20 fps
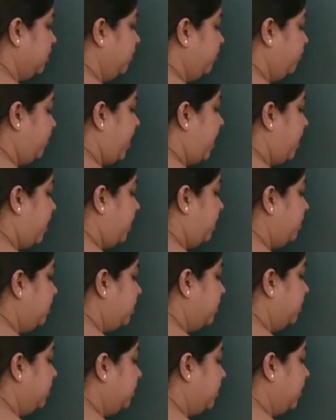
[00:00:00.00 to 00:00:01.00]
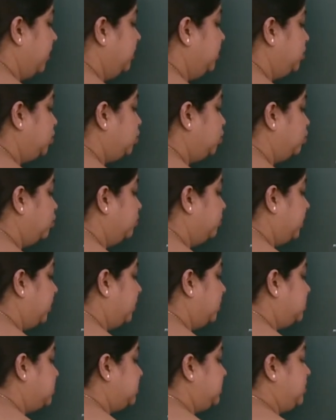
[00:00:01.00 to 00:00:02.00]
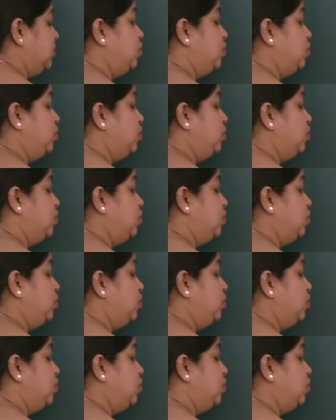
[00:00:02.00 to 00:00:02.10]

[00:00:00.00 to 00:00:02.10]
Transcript: where consumer's